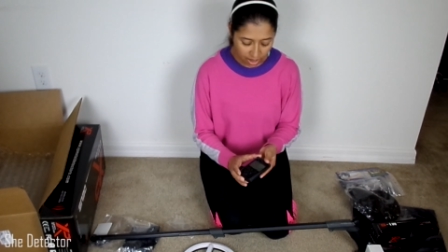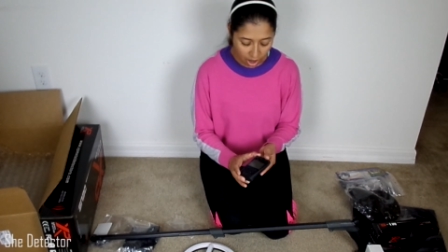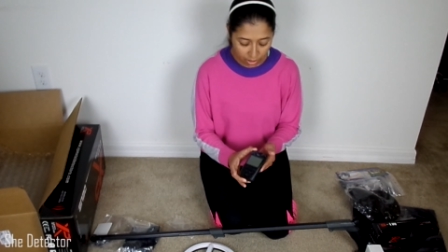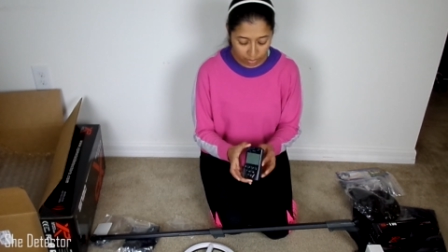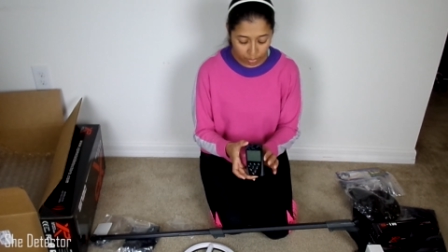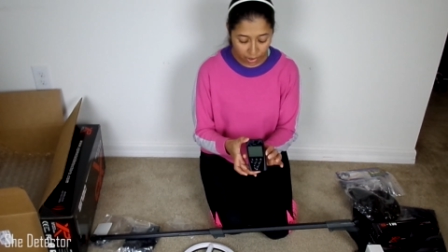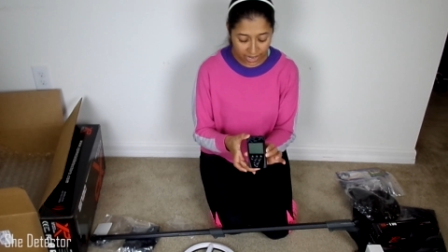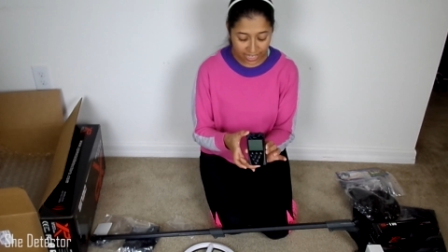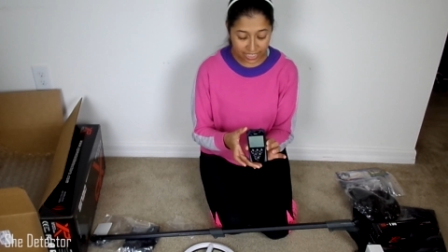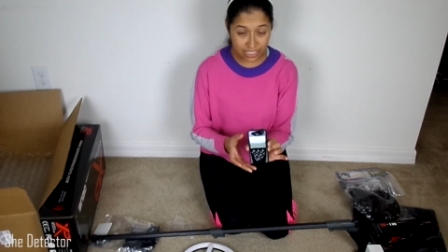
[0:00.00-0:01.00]
are the
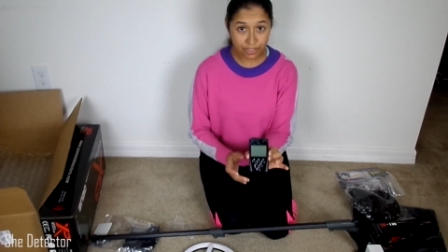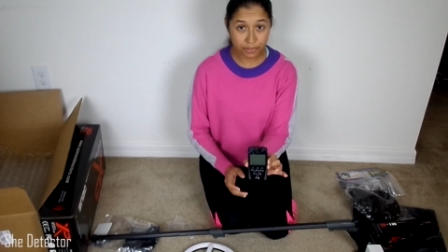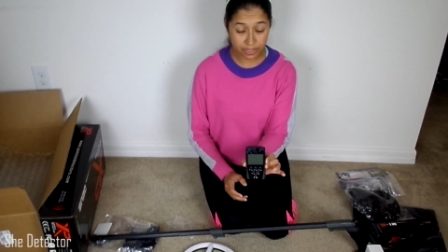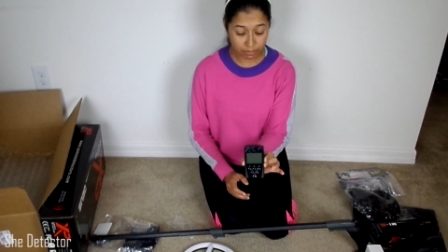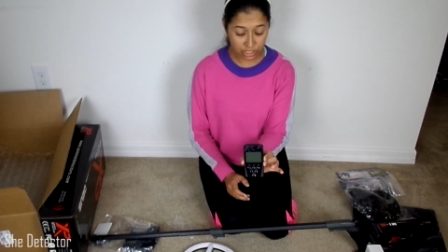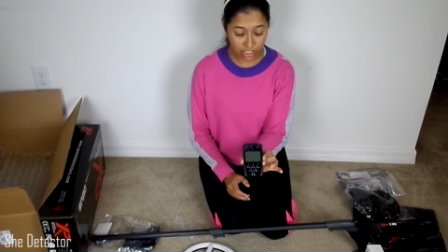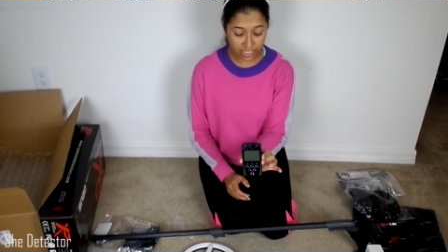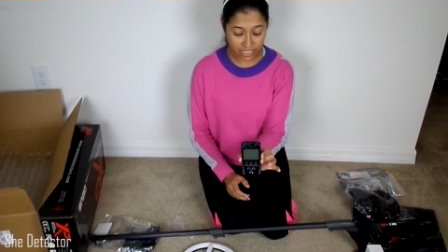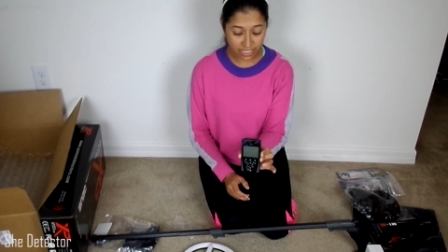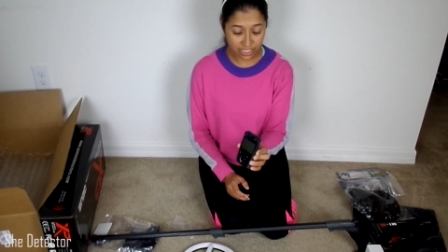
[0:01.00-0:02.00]
brains for the
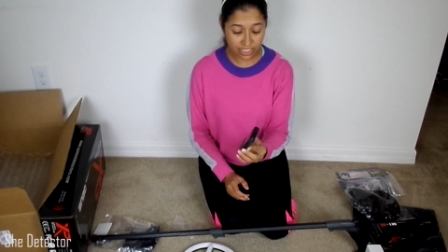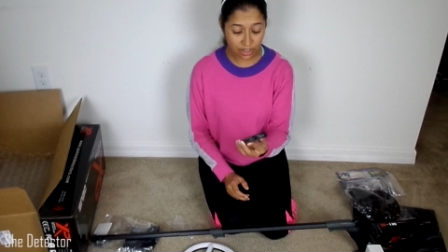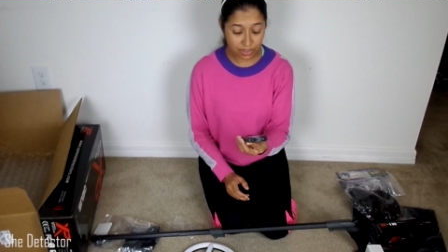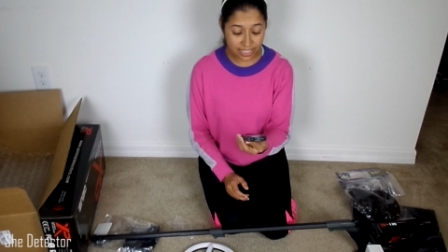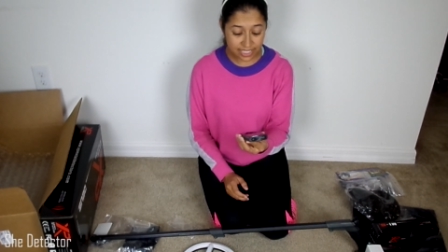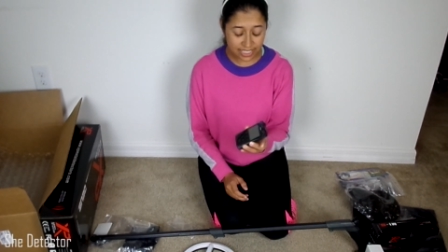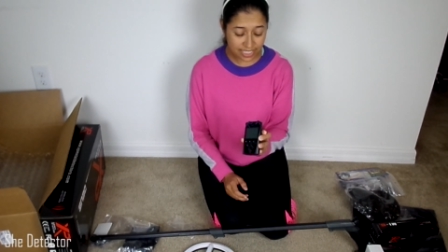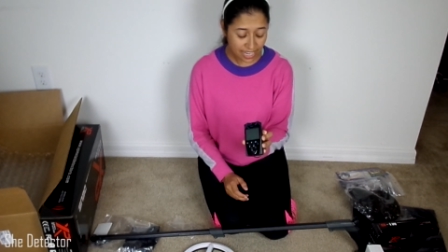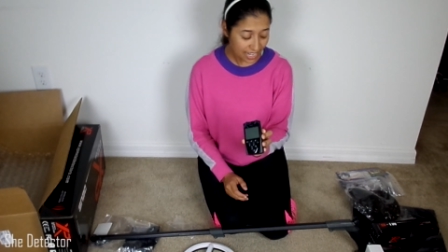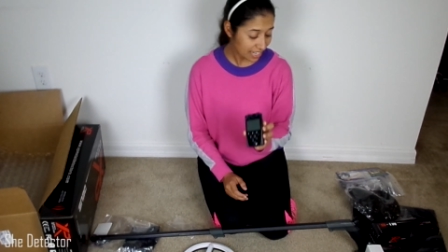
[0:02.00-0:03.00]
machine. So this
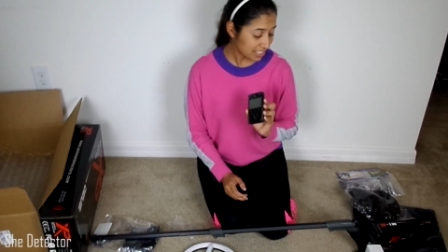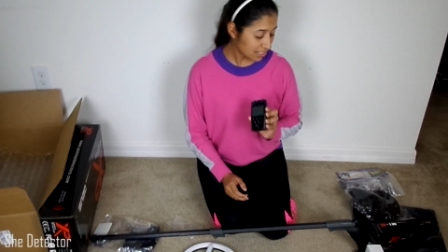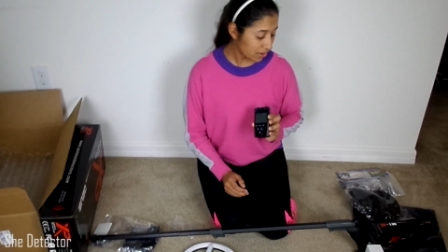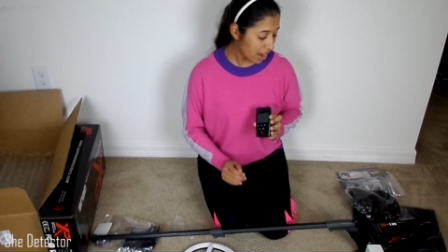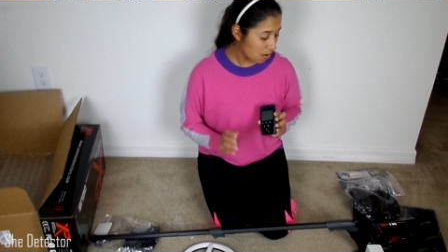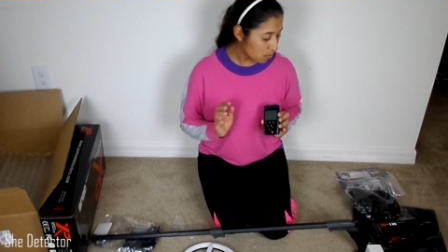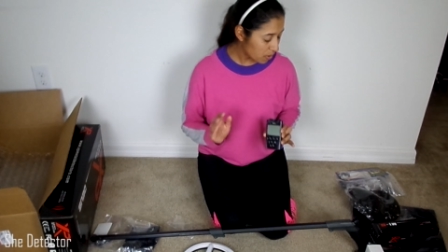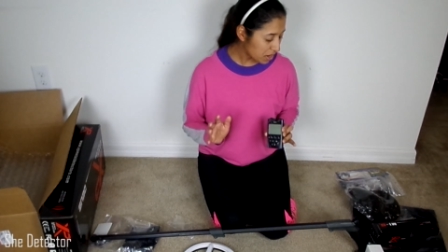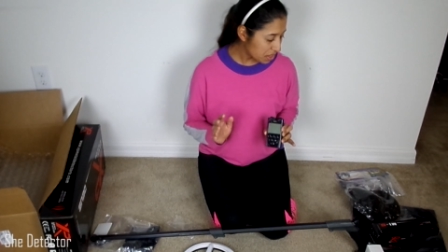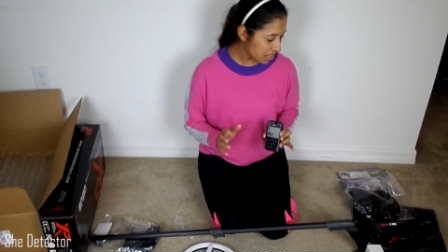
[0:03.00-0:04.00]
is it. So now
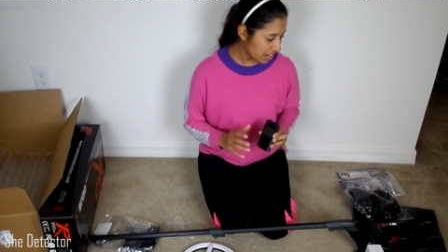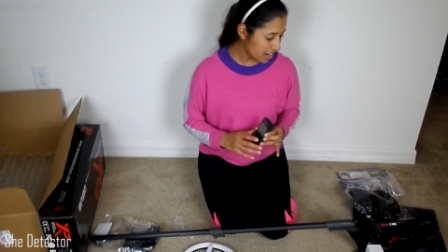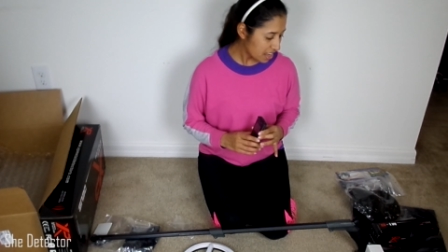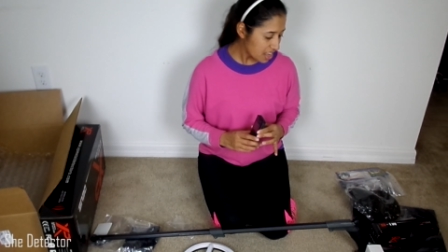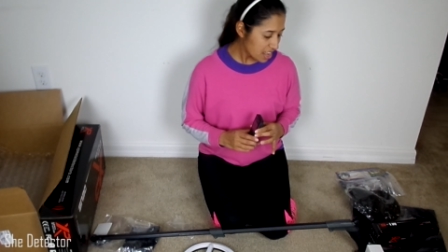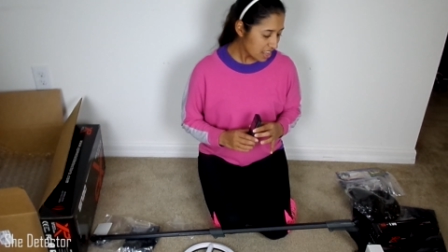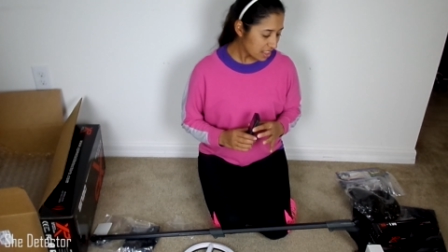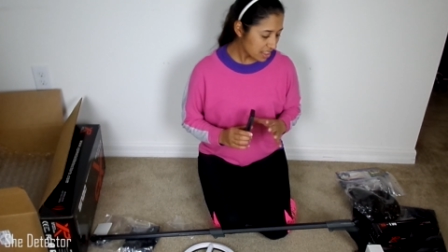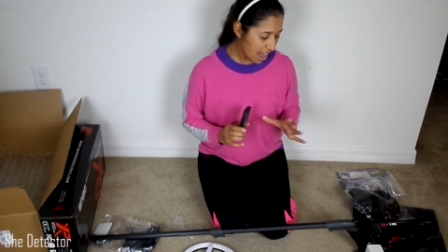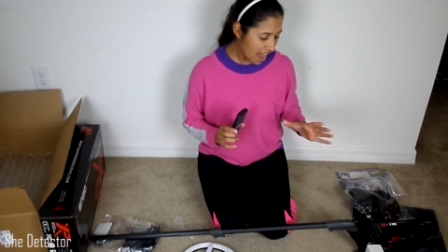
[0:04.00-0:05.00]
one thing
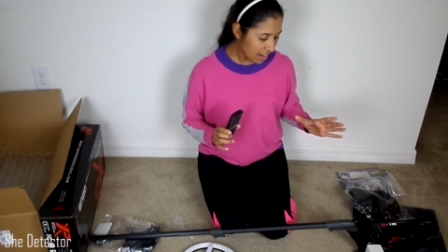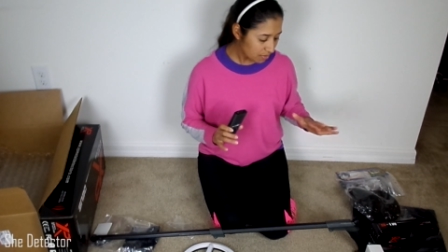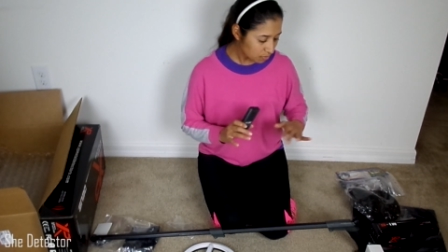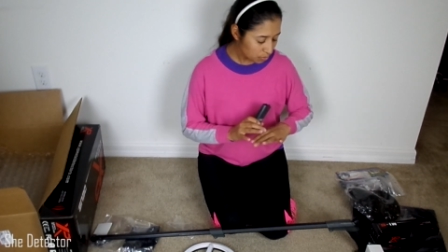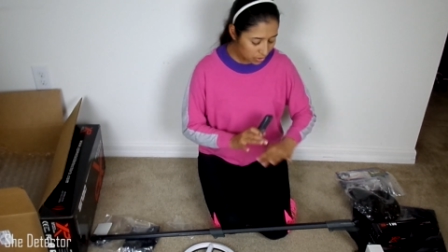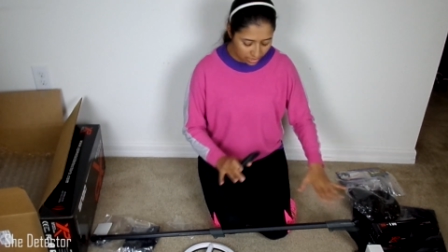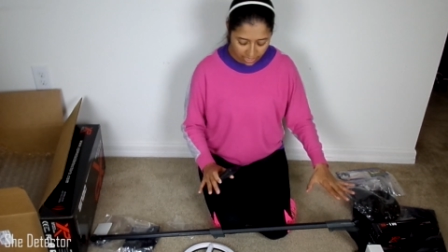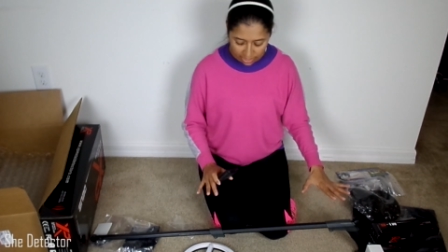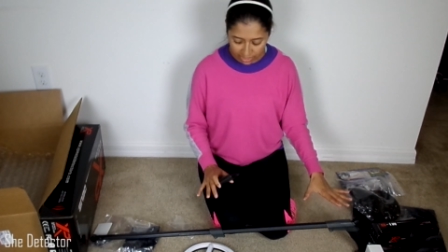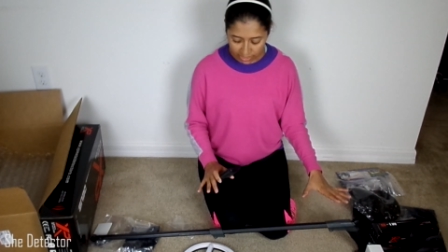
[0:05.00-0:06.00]
that really
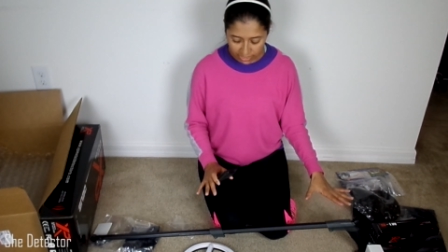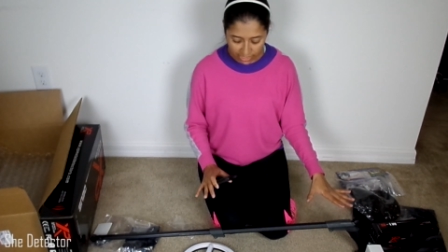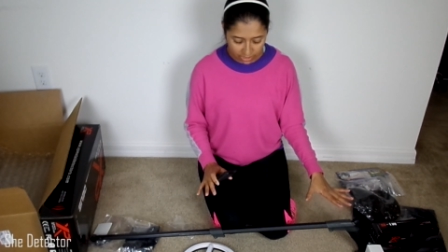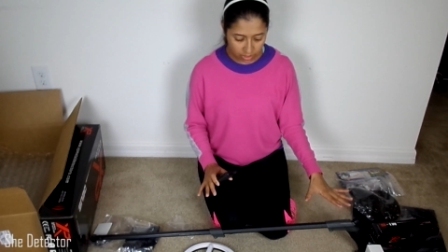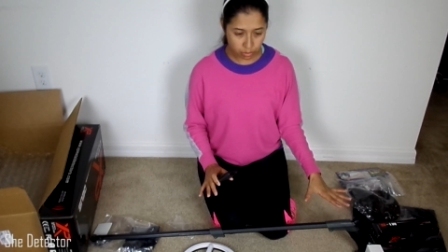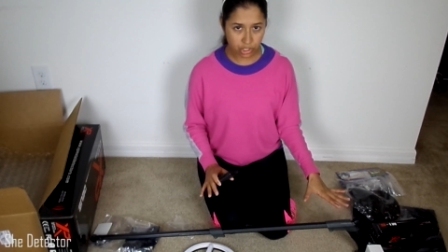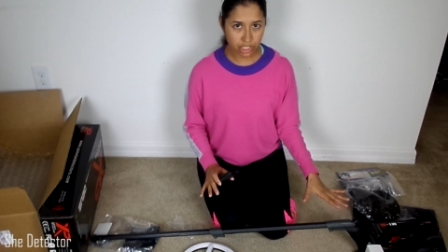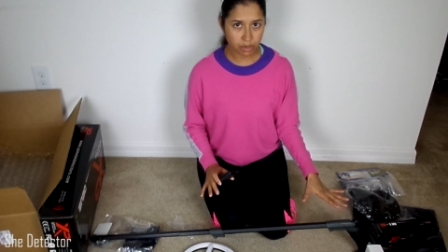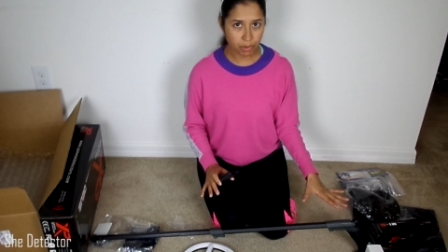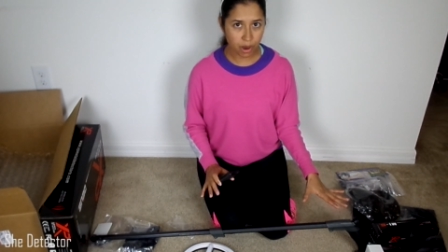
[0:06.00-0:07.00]
I think sets this
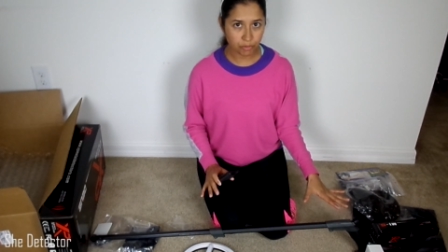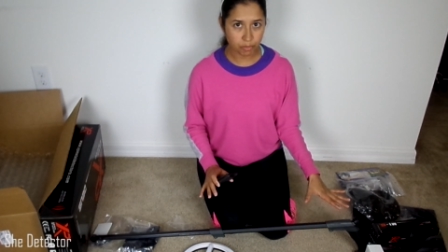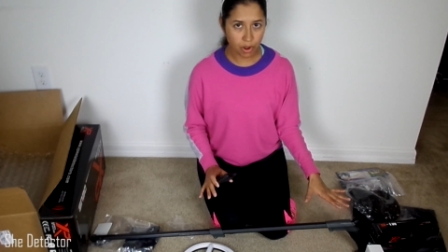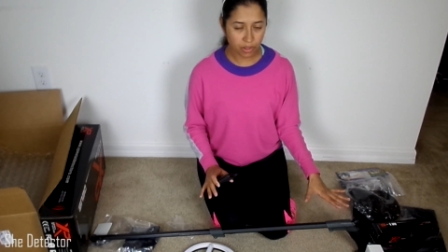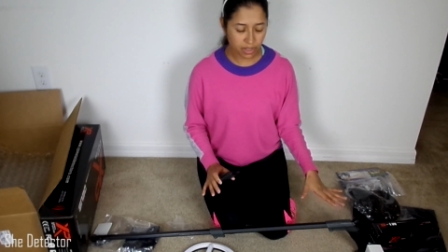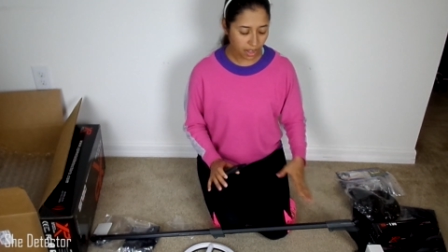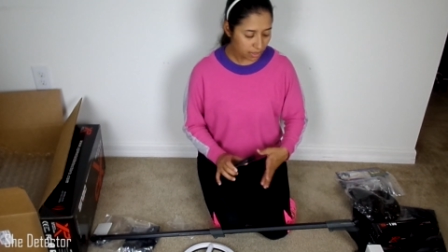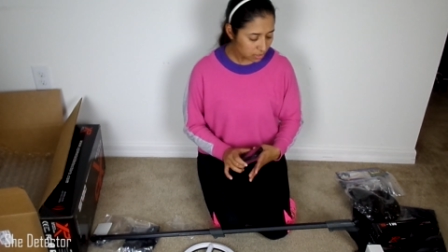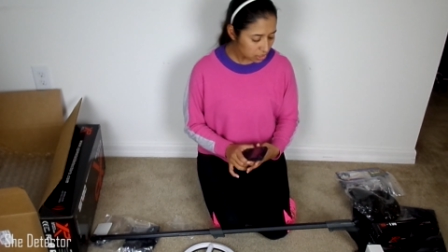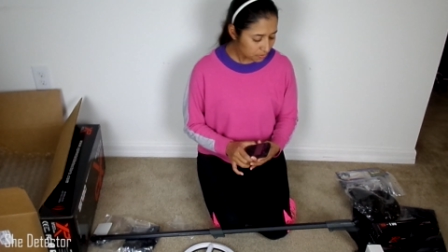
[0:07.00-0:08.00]
machine apart from all the
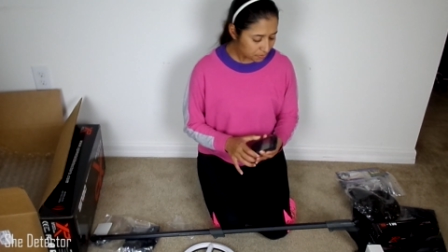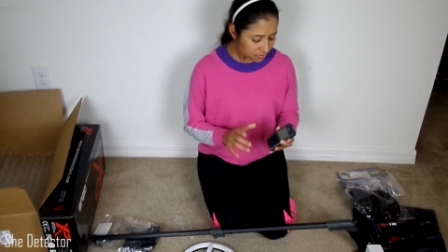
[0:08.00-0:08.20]
others